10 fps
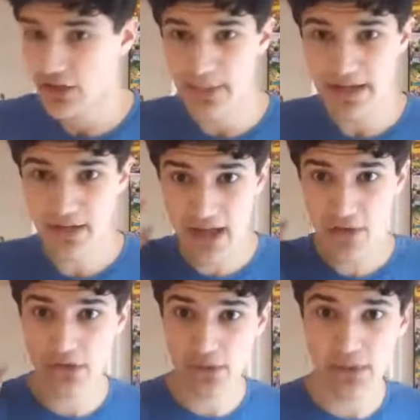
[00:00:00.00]
No matter
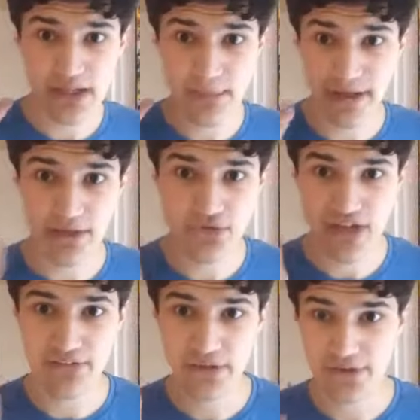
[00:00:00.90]
how annoying Michael
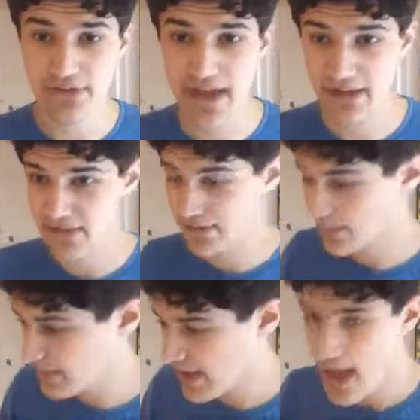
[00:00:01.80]
J. Fox's accent
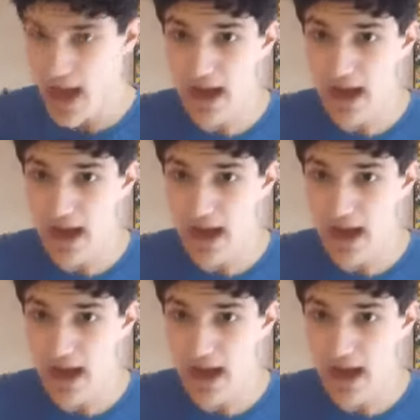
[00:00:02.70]
can be,